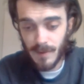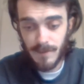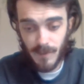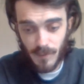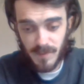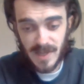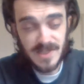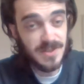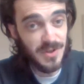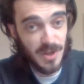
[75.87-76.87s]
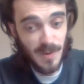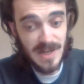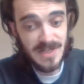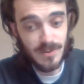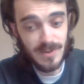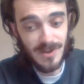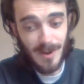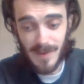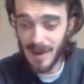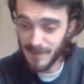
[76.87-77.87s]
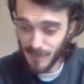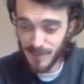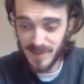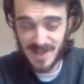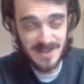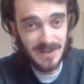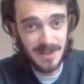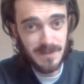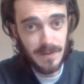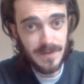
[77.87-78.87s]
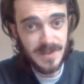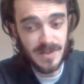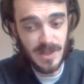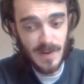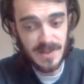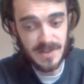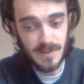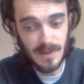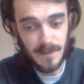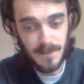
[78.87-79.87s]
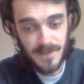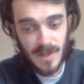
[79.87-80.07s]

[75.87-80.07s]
Fourth place is the US all-time, and fourth place in the last month is the US as well.